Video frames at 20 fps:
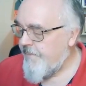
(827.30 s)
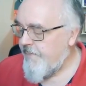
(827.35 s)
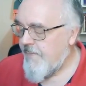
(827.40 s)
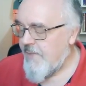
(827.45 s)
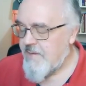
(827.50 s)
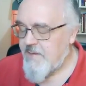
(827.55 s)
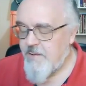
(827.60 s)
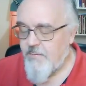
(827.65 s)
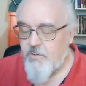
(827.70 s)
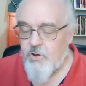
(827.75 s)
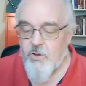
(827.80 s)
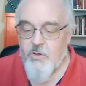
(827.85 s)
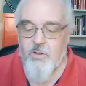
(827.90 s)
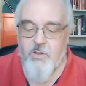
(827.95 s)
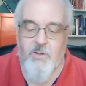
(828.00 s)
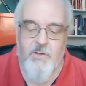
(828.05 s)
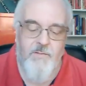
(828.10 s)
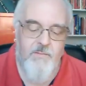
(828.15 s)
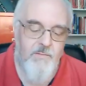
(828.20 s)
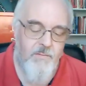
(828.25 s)
Let's have a look
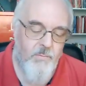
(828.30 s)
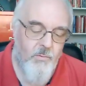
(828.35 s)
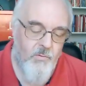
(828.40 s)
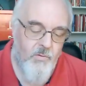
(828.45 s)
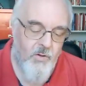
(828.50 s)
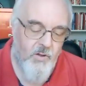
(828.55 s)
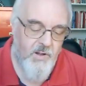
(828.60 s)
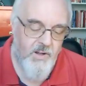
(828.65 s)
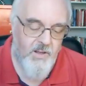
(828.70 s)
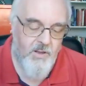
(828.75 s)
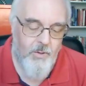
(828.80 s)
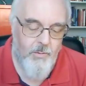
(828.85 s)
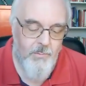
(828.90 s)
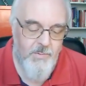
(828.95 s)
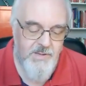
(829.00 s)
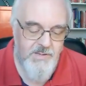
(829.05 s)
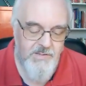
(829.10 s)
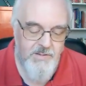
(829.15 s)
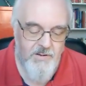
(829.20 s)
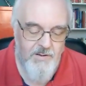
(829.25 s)
at if we've got any
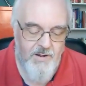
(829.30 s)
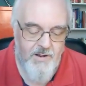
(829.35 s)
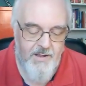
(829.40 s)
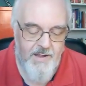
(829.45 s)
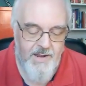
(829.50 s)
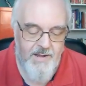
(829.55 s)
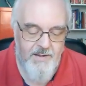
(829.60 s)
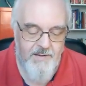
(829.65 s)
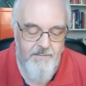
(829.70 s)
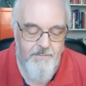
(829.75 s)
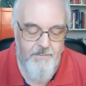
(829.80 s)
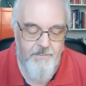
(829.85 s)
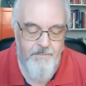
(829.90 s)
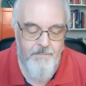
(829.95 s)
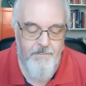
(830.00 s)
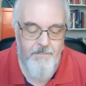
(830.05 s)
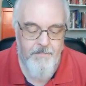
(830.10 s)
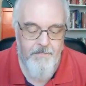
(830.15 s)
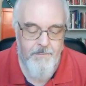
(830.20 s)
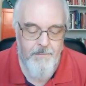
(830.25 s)
comments online.
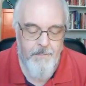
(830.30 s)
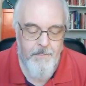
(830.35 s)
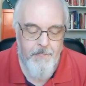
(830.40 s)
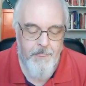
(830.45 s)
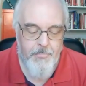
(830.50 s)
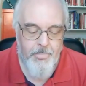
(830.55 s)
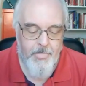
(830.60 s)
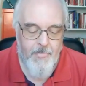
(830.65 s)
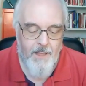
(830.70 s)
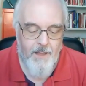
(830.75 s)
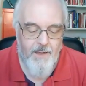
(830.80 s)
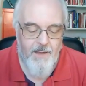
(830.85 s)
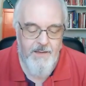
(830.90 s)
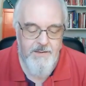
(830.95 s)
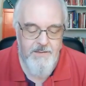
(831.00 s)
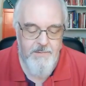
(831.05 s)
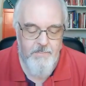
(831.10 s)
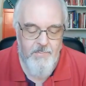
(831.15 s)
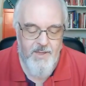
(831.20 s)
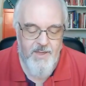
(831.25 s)
Hi
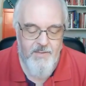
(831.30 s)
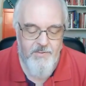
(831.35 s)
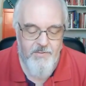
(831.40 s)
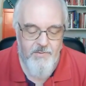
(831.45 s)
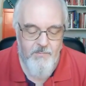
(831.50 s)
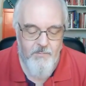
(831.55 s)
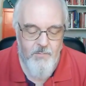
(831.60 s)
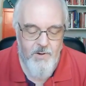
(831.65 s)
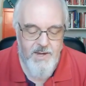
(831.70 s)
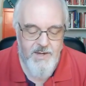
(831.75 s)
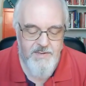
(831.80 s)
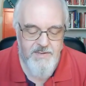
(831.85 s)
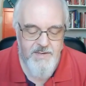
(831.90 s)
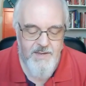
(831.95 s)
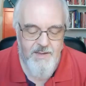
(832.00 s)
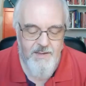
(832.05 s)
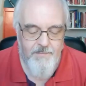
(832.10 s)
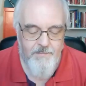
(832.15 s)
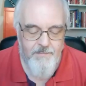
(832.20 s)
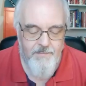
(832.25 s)
to Beth and
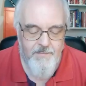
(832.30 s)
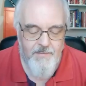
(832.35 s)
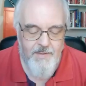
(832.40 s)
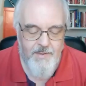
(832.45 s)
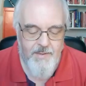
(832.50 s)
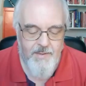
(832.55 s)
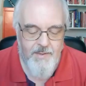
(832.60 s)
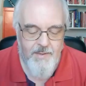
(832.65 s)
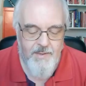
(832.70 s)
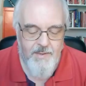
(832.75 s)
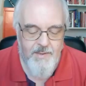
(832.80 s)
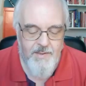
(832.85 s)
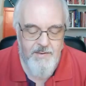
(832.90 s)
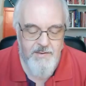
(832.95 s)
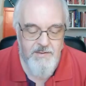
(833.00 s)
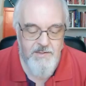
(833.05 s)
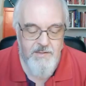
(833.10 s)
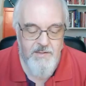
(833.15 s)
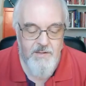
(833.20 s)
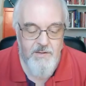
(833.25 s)
Rita
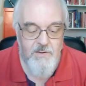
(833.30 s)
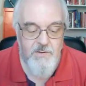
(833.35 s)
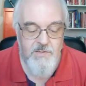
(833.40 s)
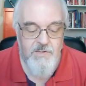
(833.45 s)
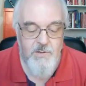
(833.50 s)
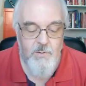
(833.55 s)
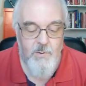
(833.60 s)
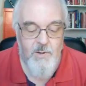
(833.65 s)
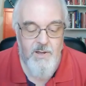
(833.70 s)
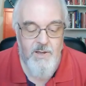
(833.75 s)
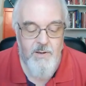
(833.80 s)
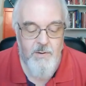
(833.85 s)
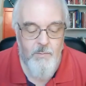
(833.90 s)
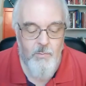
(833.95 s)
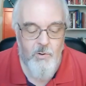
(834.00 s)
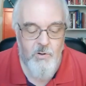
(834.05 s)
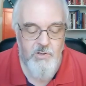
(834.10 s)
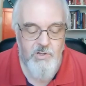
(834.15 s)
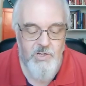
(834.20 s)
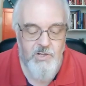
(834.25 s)
to those who are
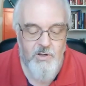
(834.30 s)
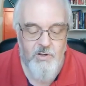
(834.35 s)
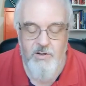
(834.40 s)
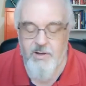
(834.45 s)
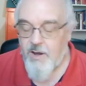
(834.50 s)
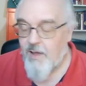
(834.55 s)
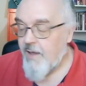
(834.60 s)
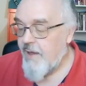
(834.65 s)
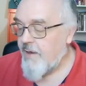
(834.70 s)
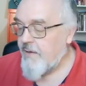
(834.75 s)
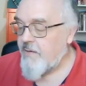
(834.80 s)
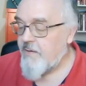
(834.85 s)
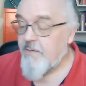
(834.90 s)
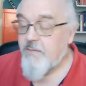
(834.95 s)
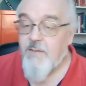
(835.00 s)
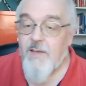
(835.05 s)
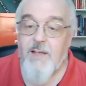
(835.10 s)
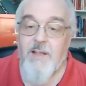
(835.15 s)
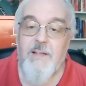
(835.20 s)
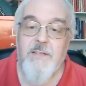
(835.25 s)
watching online, to
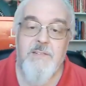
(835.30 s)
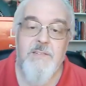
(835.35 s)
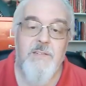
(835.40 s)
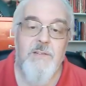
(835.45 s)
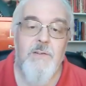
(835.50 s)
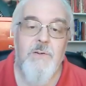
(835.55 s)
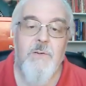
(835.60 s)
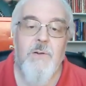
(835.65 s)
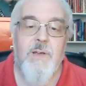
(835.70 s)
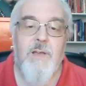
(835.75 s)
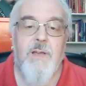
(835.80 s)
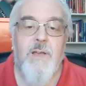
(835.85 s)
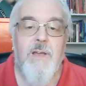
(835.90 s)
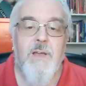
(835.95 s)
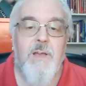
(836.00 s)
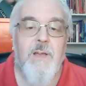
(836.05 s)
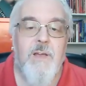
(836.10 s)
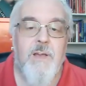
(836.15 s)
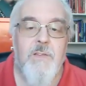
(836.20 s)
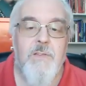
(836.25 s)
Val, to
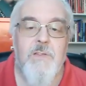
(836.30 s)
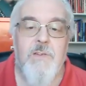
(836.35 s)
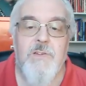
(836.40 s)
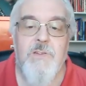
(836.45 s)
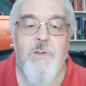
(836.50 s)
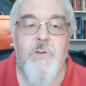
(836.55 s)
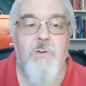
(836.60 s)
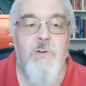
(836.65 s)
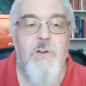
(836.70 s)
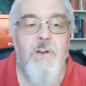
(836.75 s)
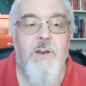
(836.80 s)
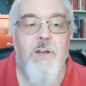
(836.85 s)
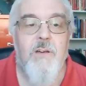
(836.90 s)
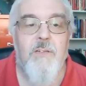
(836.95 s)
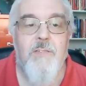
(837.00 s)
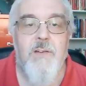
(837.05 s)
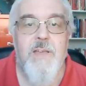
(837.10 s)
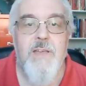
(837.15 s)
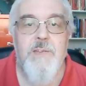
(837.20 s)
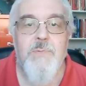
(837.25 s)
others who are on our
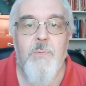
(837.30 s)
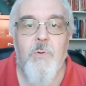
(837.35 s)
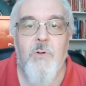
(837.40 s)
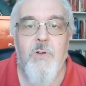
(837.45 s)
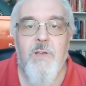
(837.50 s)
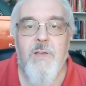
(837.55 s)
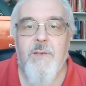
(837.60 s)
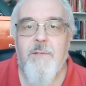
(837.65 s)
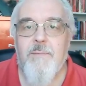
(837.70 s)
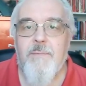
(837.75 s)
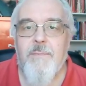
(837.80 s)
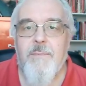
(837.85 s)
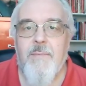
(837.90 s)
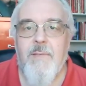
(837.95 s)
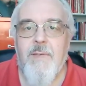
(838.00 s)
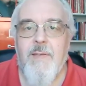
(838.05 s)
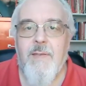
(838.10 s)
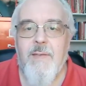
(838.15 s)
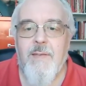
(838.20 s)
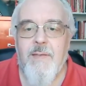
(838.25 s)
Facebook.
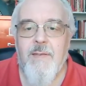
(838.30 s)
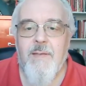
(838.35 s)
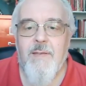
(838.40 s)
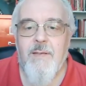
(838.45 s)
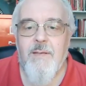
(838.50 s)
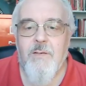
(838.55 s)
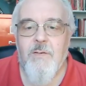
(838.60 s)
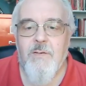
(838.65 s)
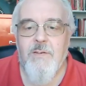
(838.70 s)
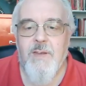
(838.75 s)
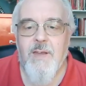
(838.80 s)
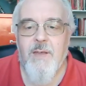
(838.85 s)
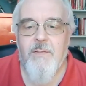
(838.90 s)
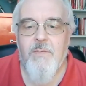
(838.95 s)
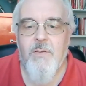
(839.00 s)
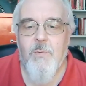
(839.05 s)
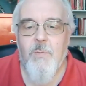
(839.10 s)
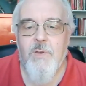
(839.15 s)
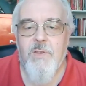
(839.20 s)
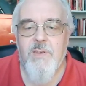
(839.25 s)
Good to have
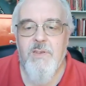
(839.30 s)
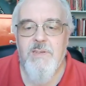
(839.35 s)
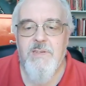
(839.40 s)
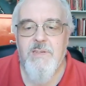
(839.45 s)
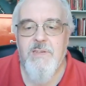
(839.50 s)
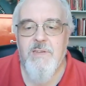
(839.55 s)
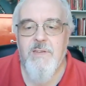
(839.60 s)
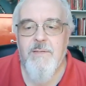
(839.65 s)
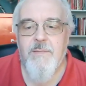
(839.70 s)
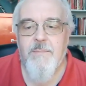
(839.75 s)
you with us.